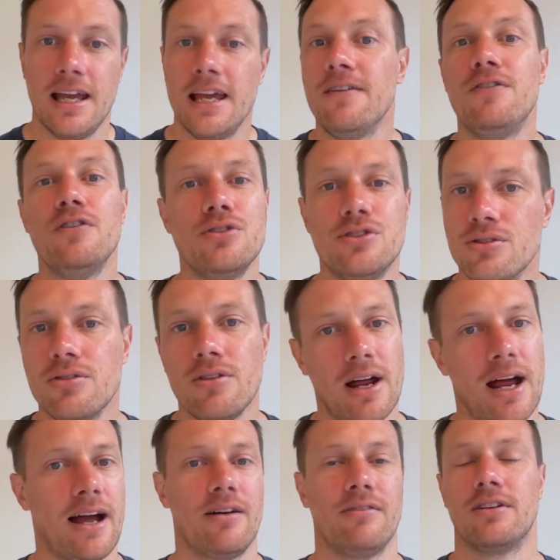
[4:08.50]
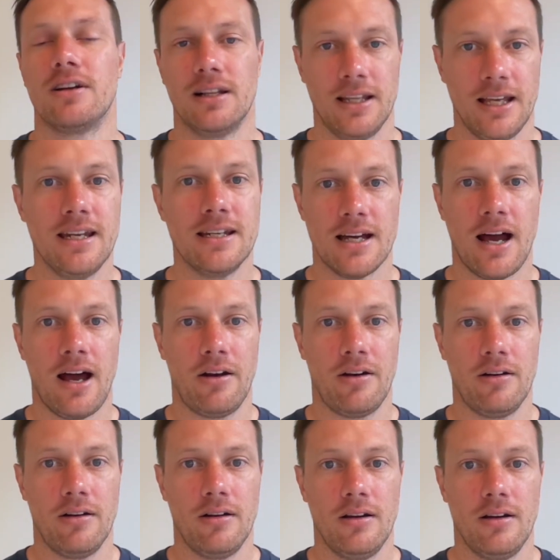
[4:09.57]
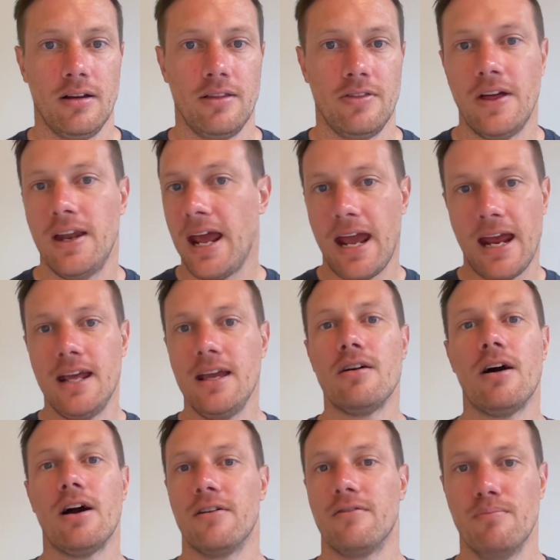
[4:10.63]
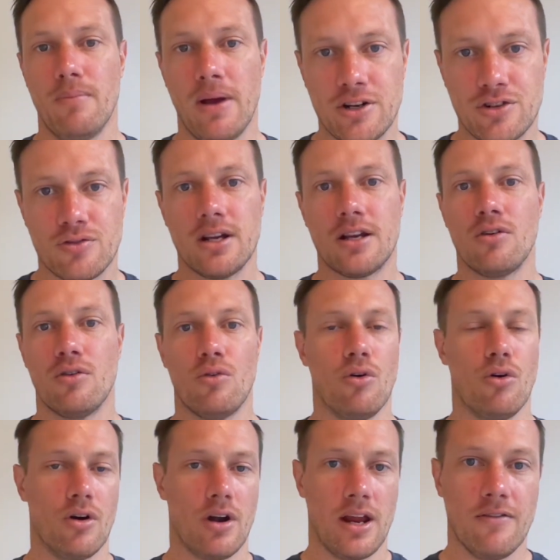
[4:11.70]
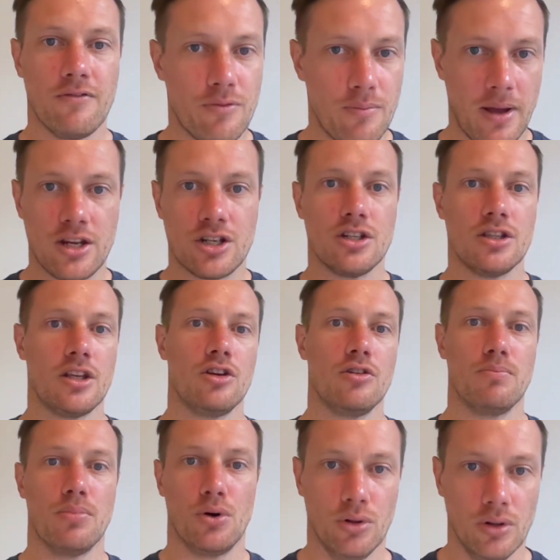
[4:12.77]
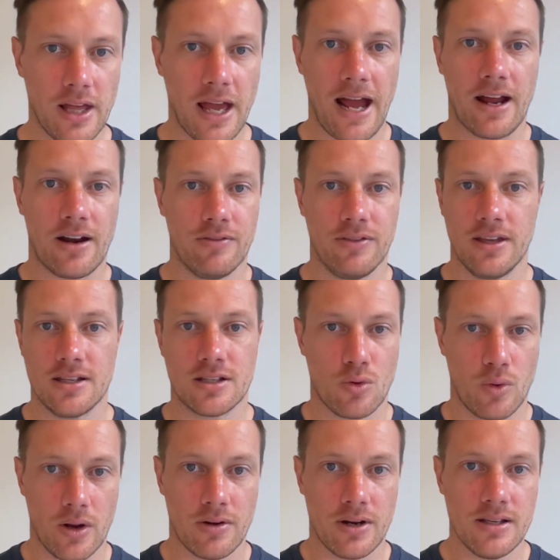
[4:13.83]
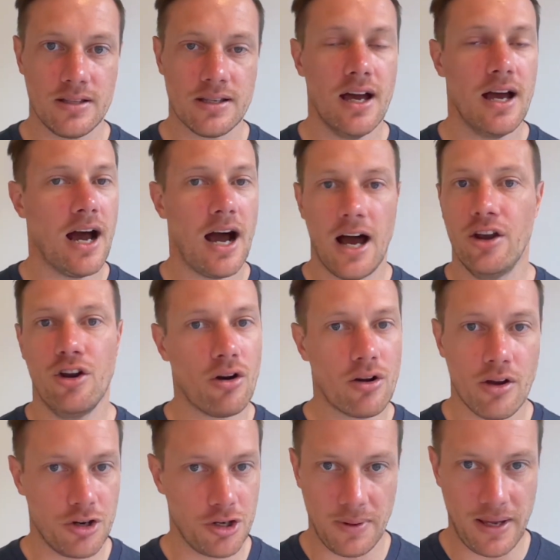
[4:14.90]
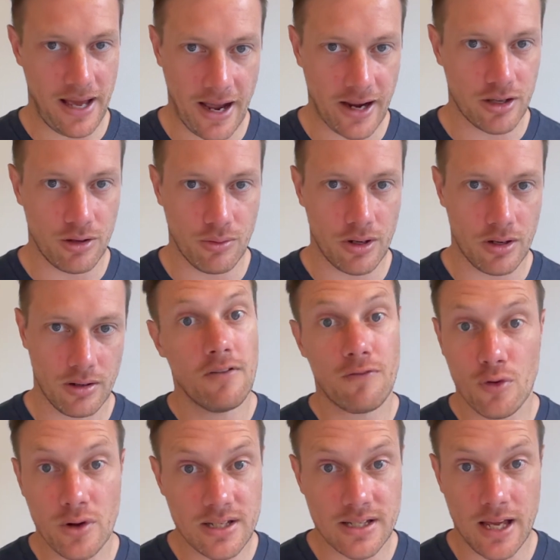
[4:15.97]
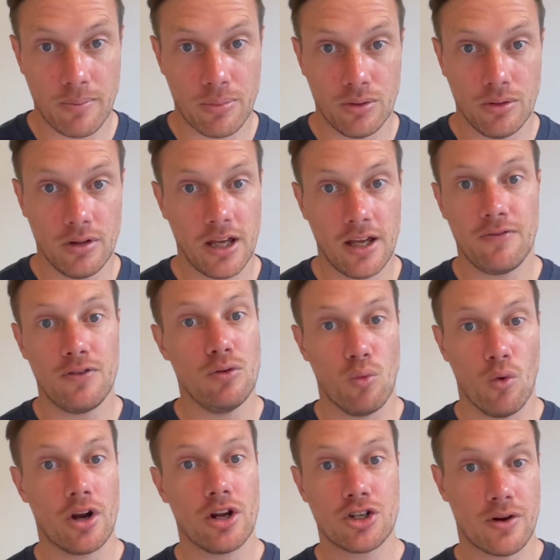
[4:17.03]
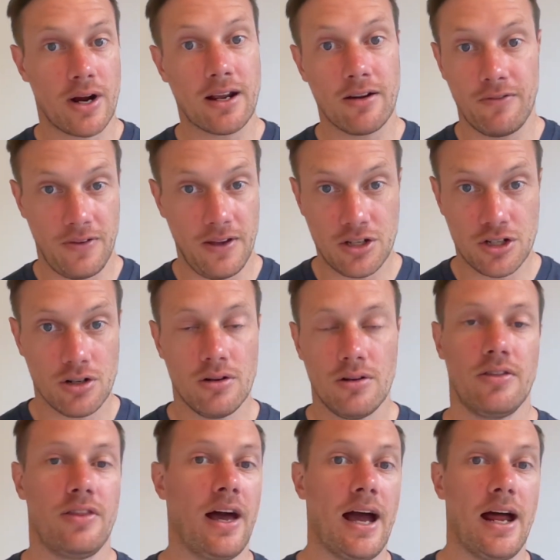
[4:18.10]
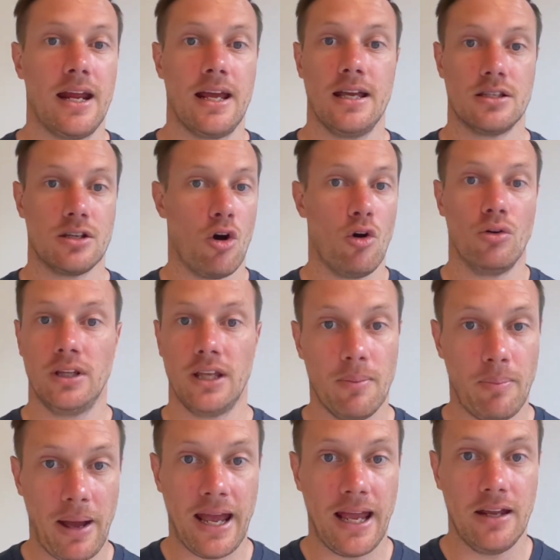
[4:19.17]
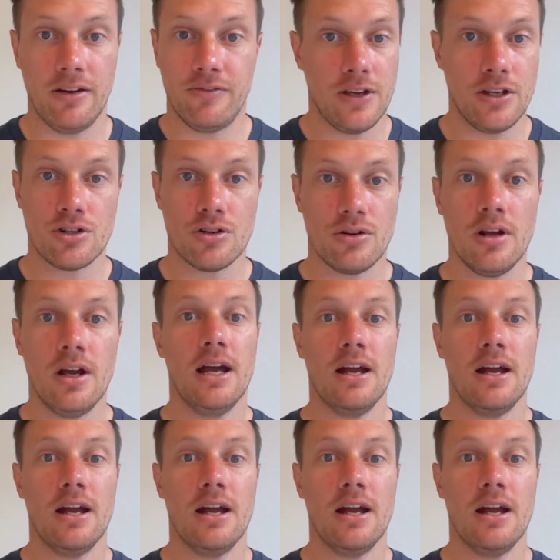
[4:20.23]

If you do not have clean data, then any kind of metric or information that you pull out of these queries are not going to be accurate. For example, if you want to track a feature that is only a paid feature,